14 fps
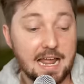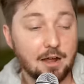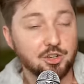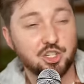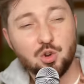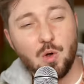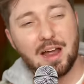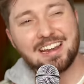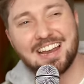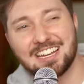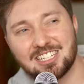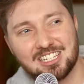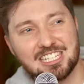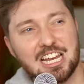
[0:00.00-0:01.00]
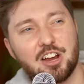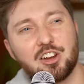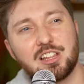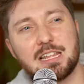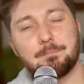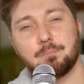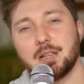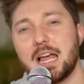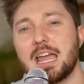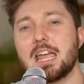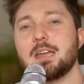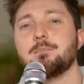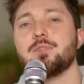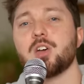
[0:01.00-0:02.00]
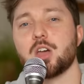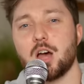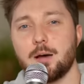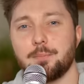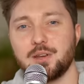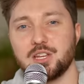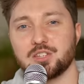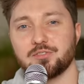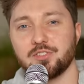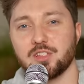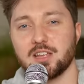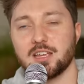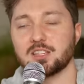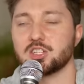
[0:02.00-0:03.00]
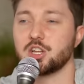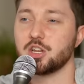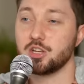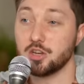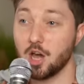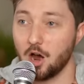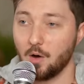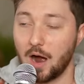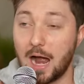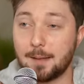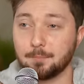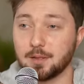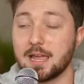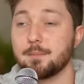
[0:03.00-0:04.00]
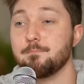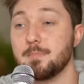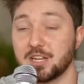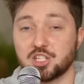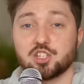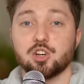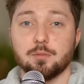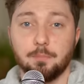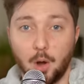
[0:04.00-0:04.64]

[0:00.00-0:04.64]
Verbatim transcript: Now, do I necessarily blame the companies for this? No, I blame Mr.